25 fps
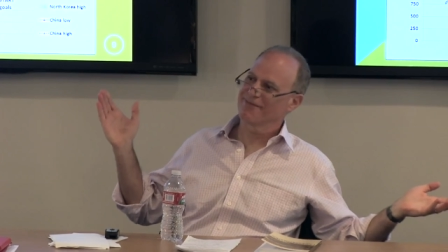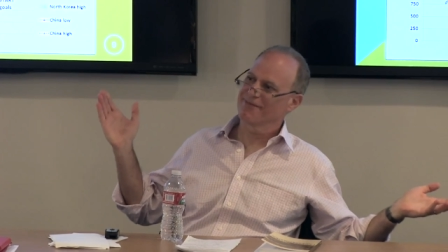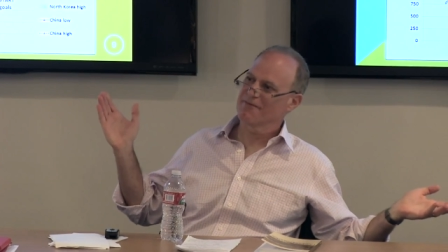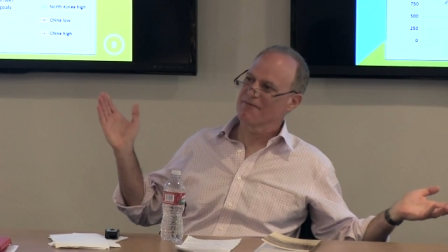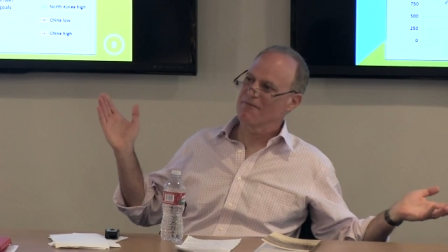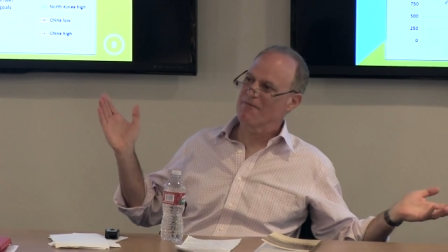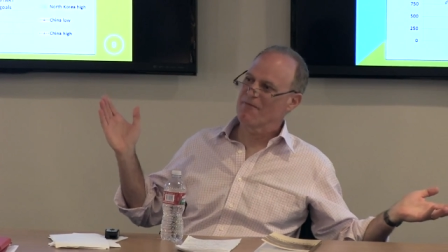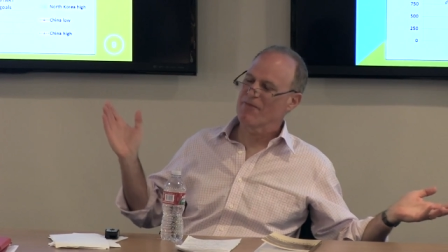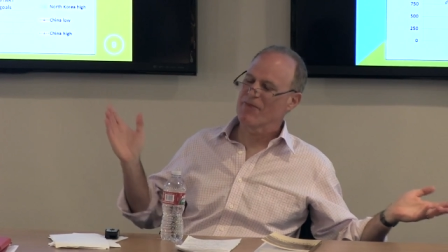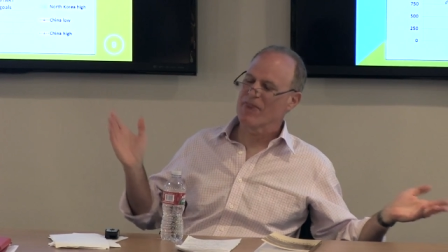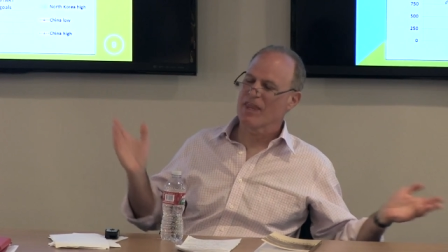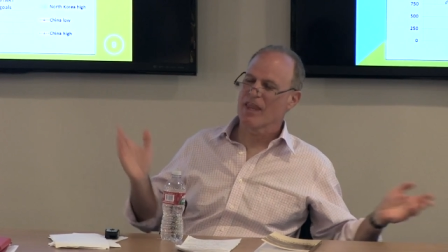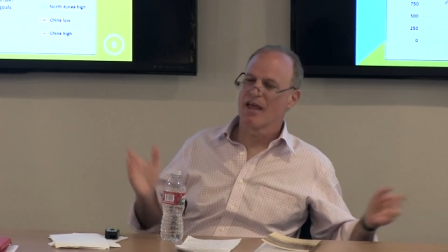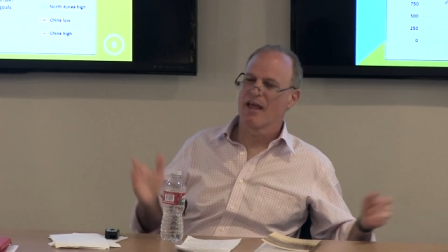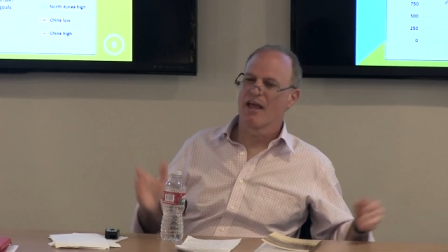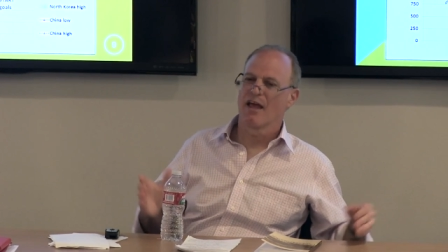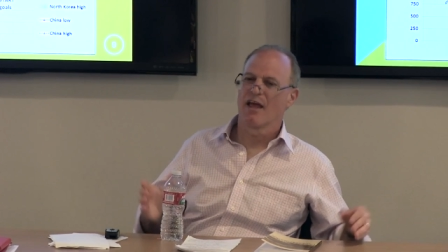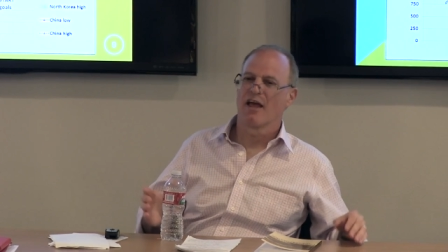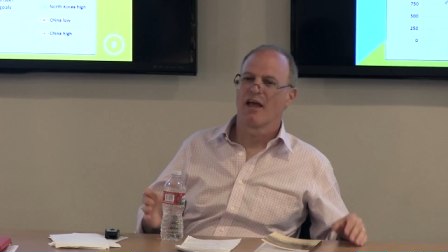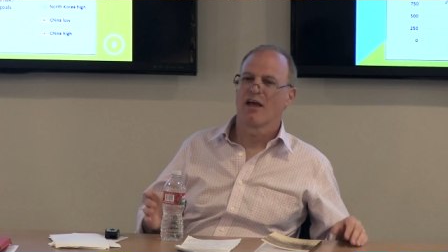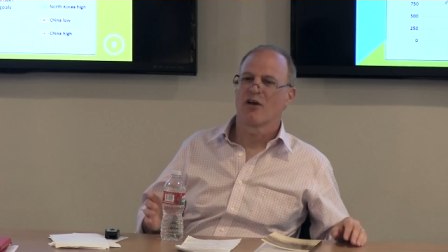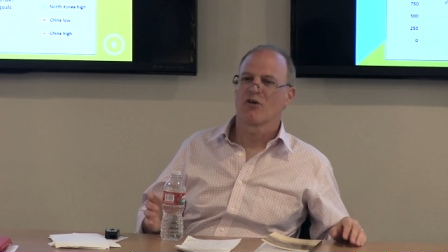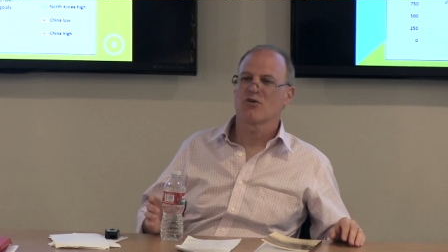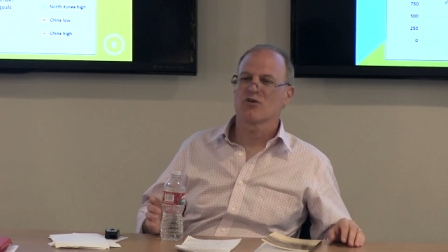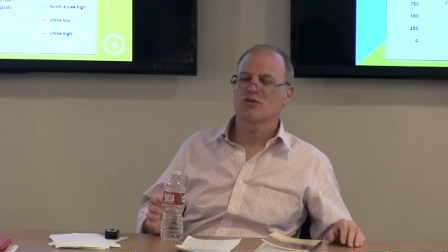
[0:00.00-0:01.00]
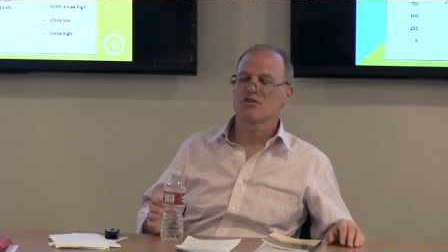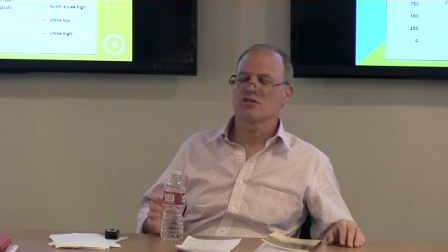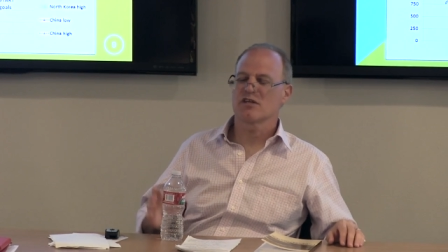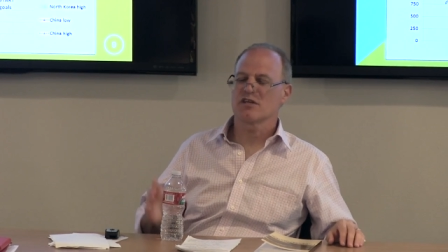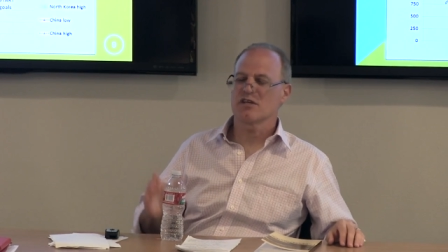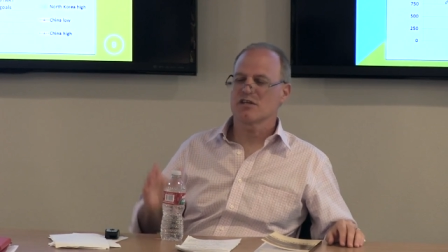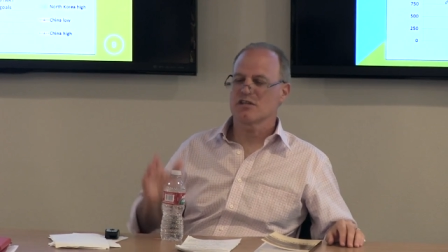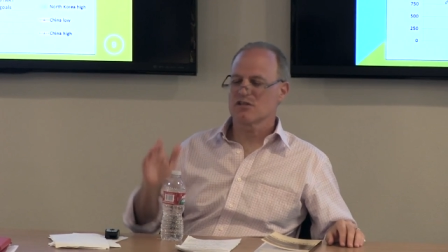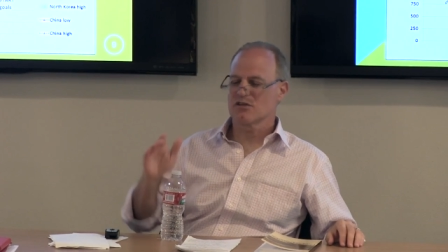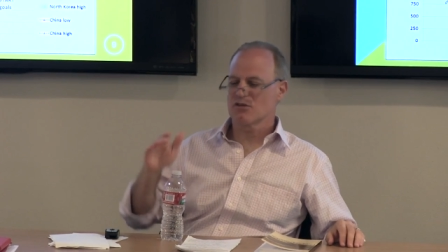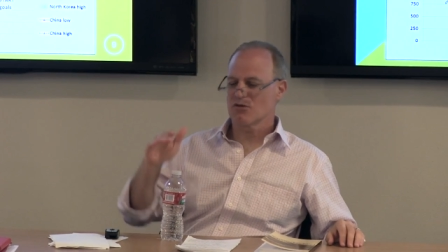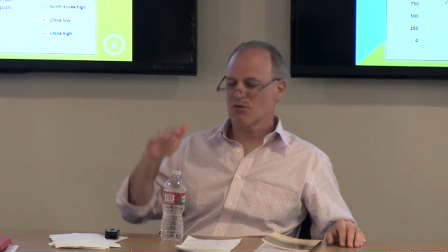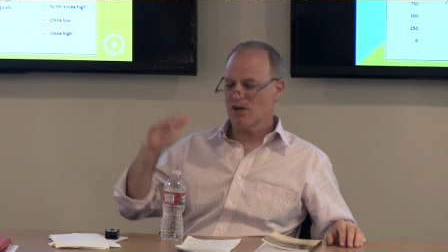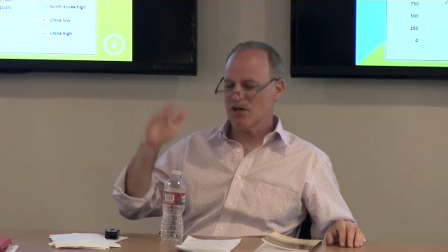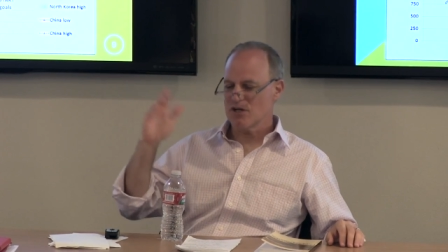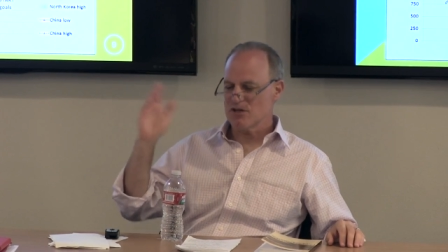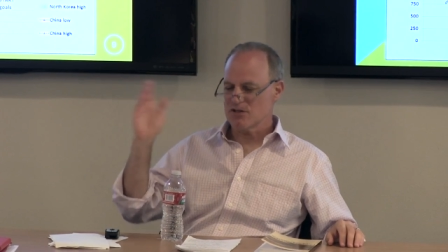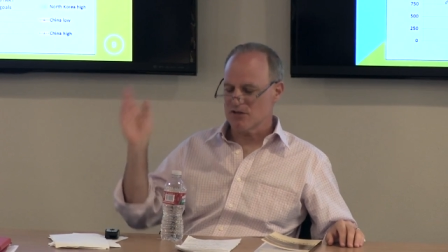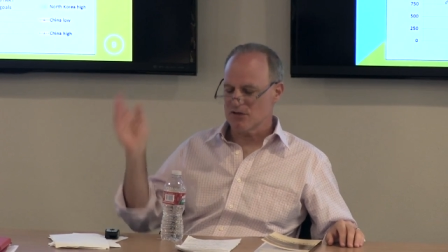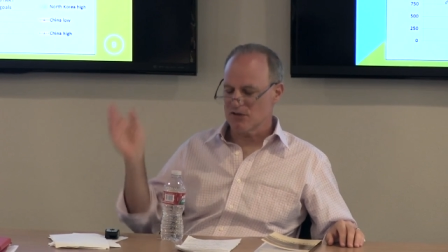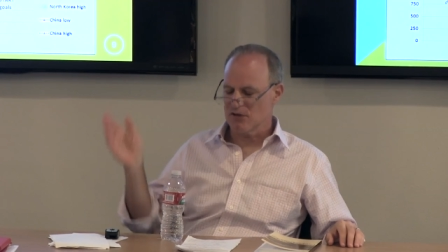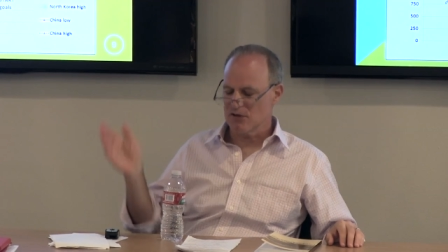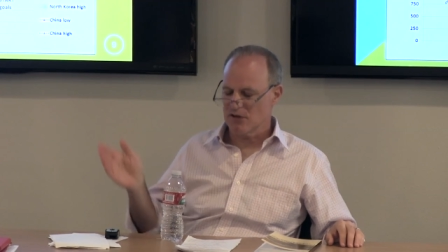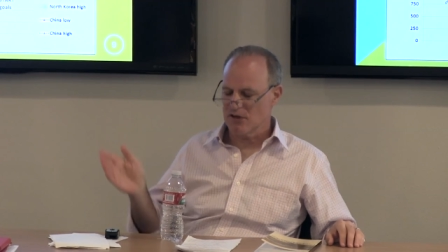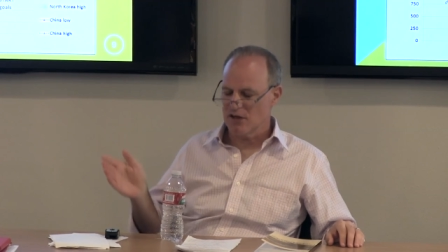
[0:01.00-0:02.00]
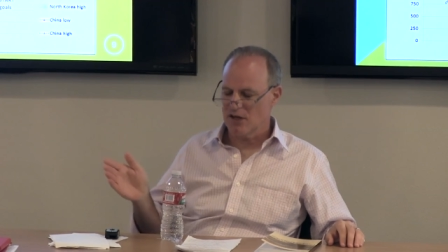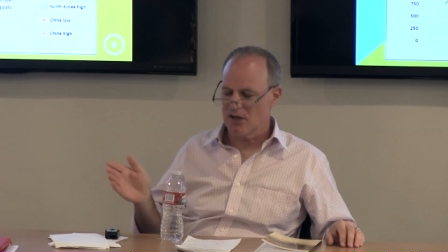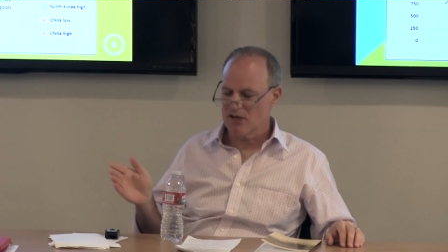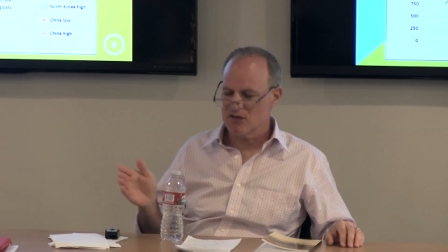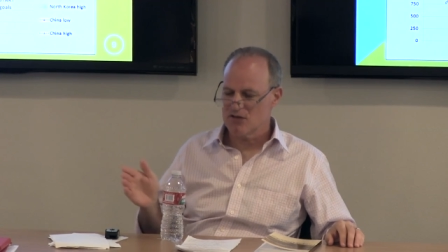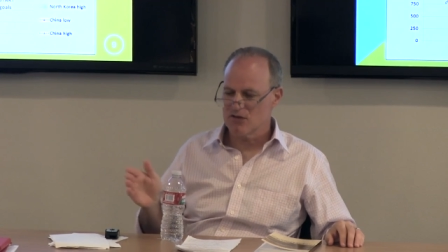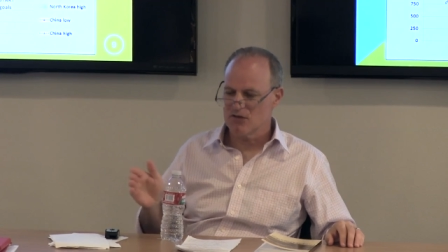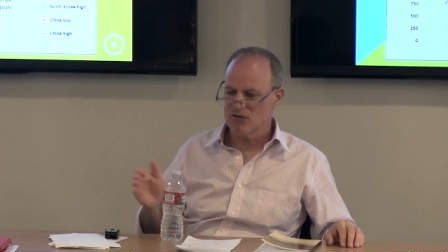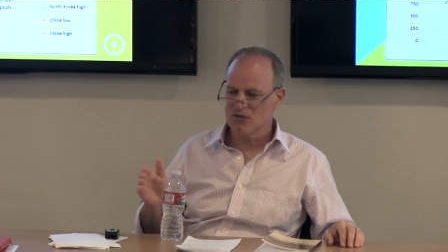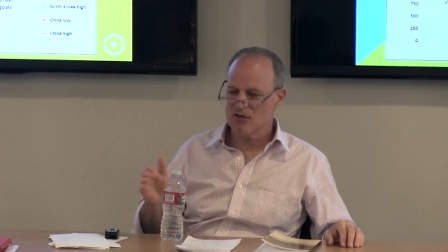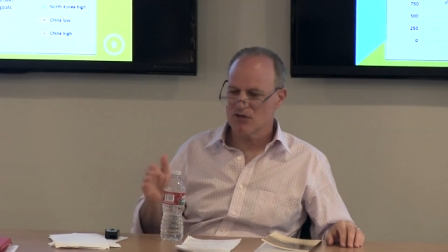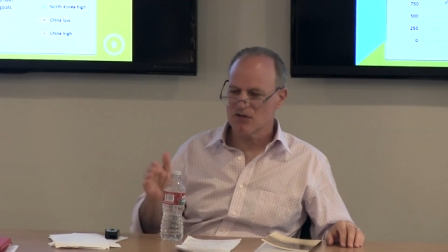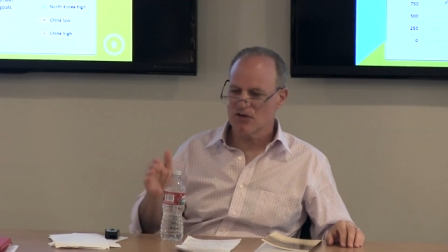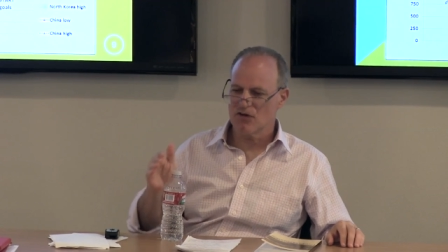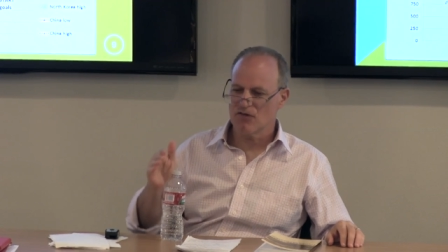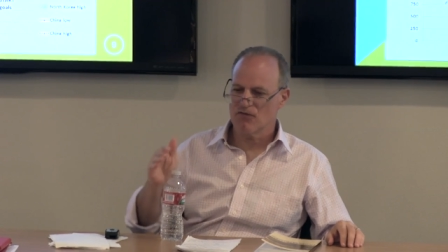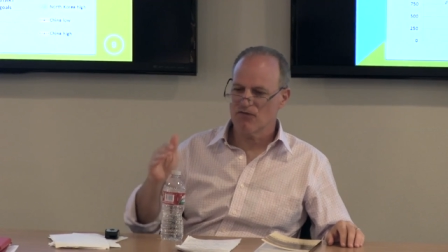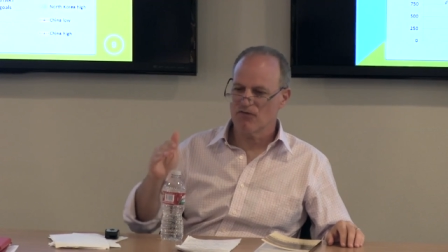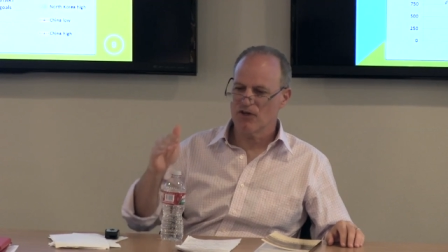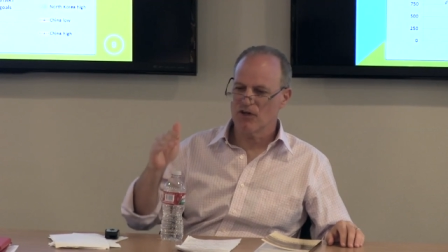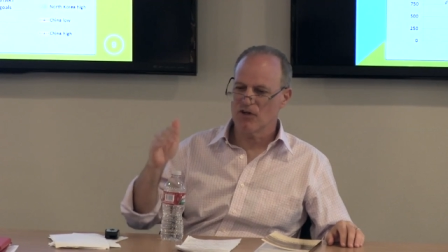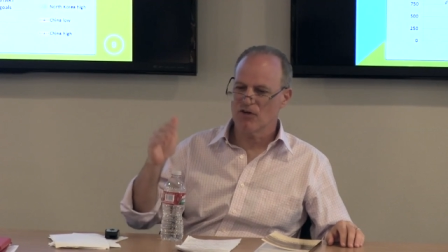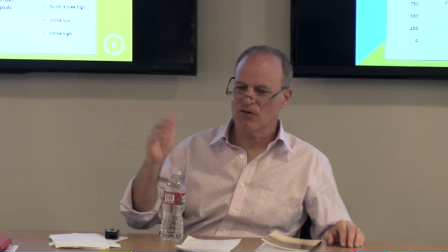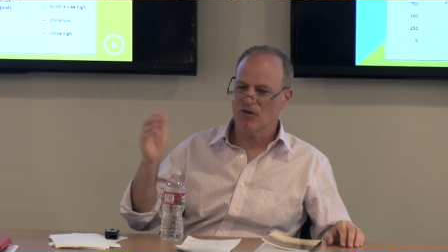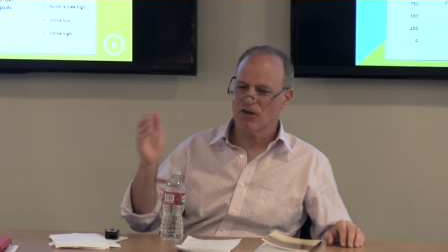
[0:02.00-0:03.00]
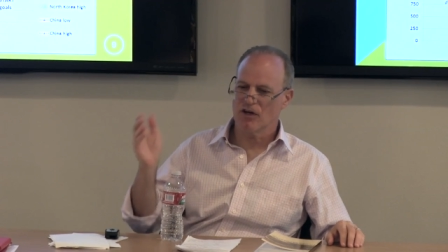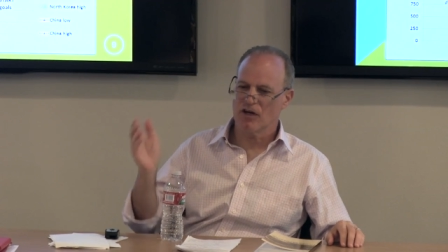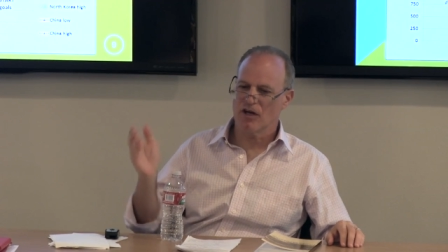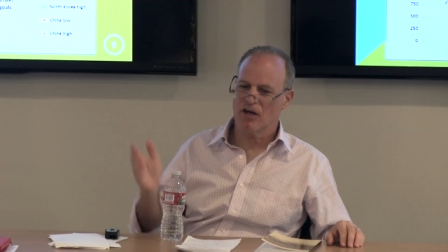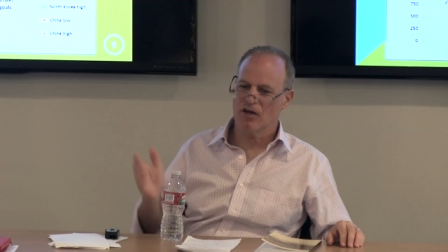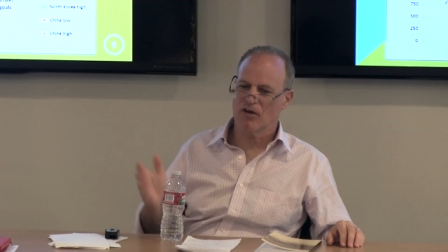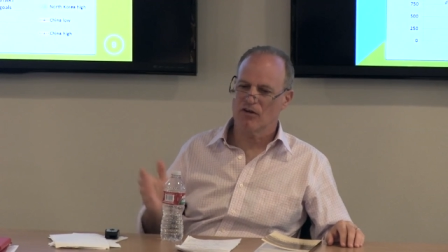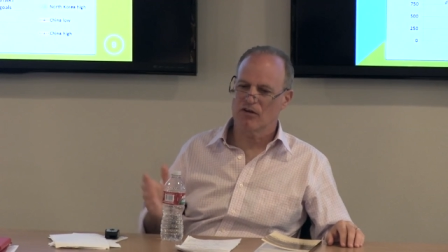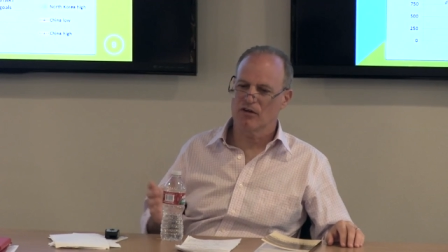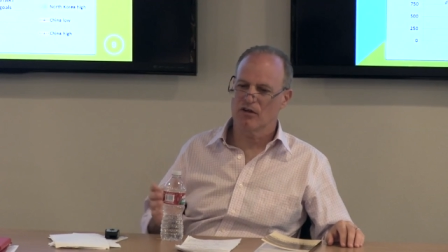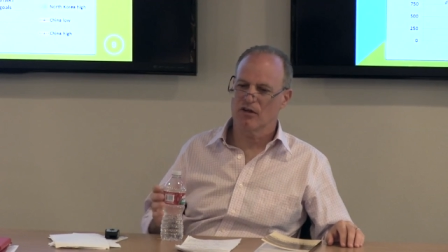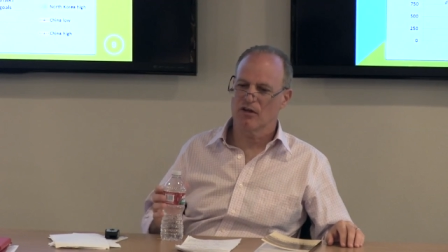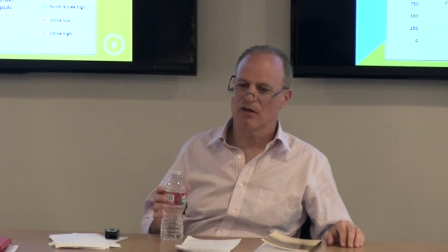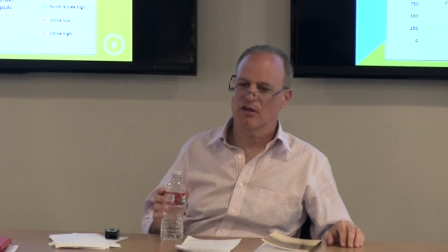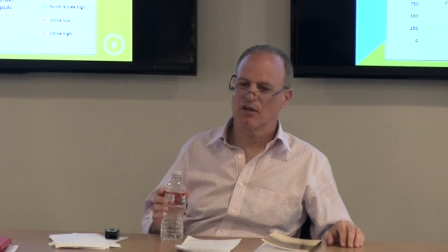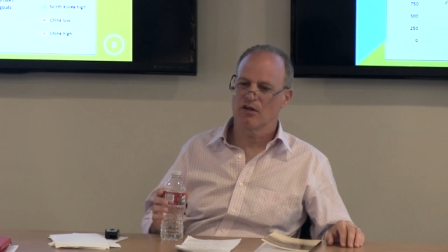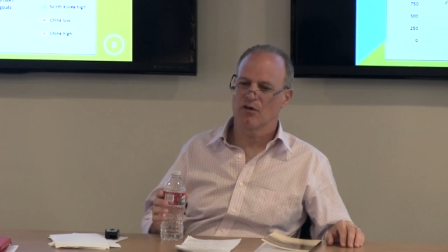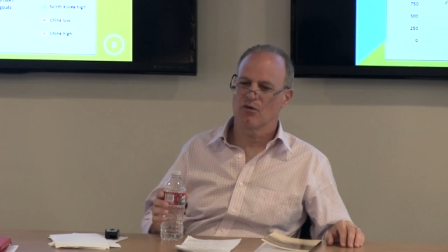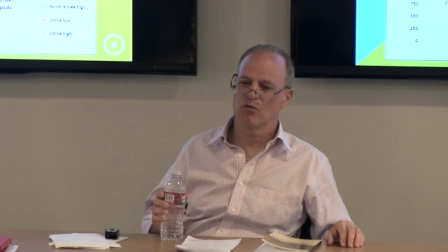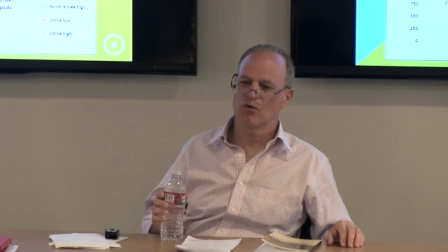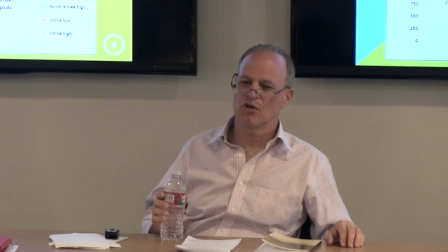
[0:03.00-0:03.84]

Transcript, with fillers: them. Of course, it gets crazier as you start figuring out uh,